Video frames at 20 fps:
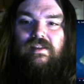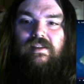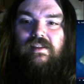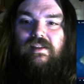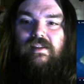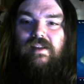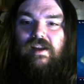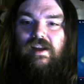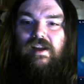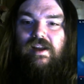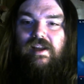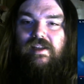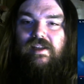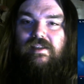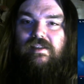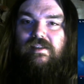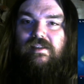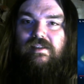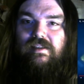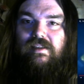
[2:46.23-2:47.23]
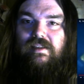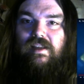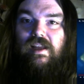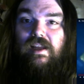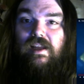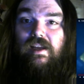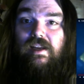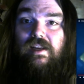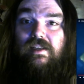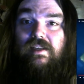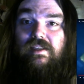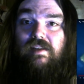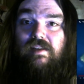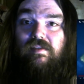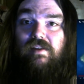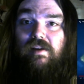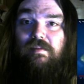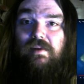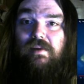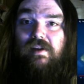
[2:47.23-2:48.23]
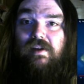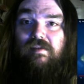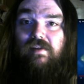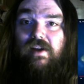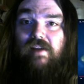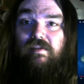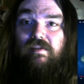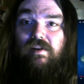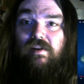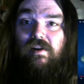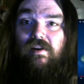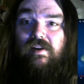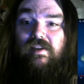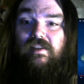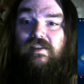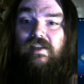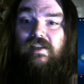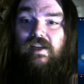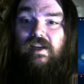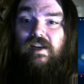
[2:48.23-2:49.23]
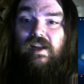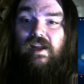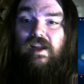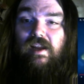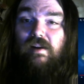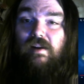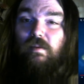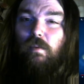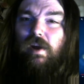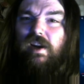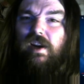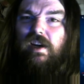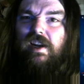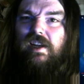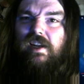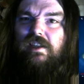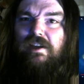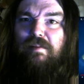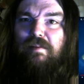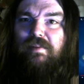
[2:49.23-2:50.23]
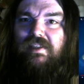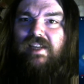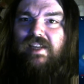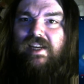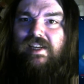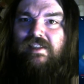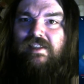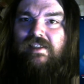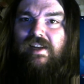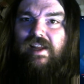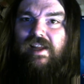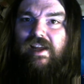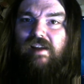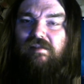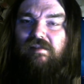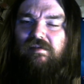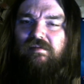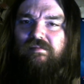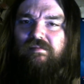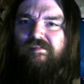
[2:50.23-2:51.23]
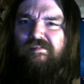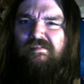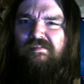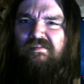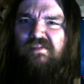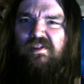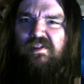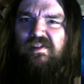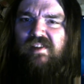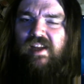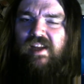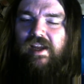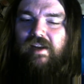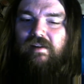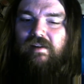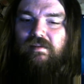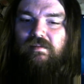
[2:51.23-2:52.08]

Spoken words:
Nice. NSFW, if I haven't already said, and why didn't I chop his hand in half? Just saying.